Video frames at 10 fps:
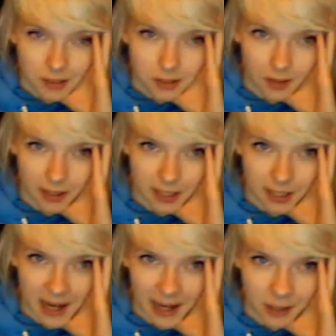So like an
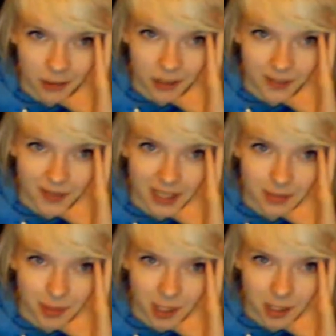angry
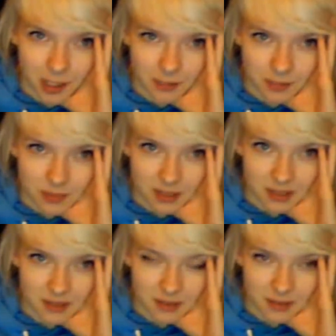face palm
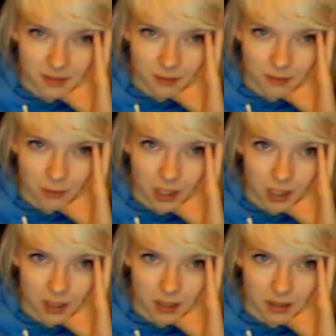doesn't
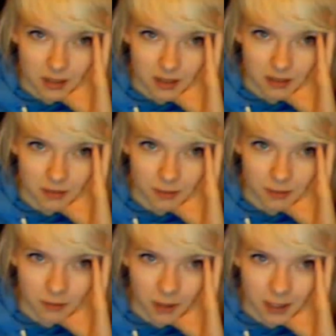work, isn't
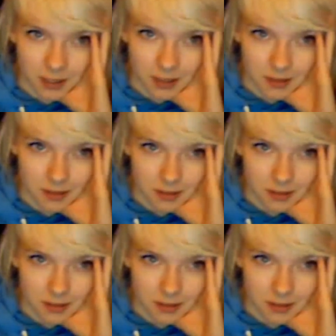right.